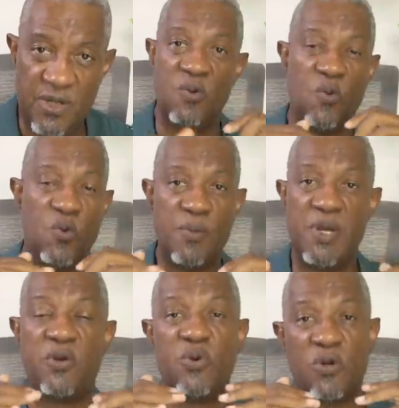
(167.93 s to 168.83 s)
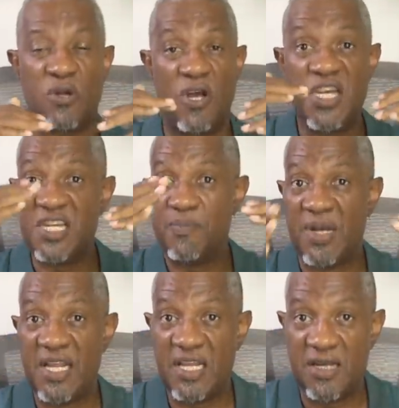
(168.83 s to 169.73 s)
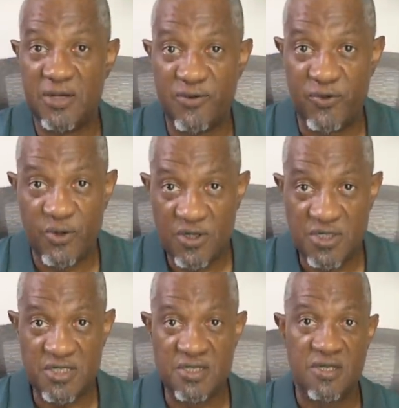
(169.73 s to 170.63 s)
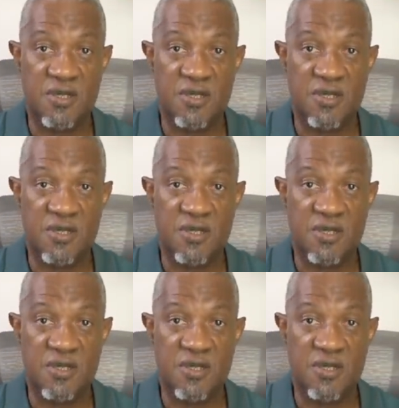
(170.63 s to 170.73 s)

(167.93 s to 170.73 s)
women who are contemplating a divorce,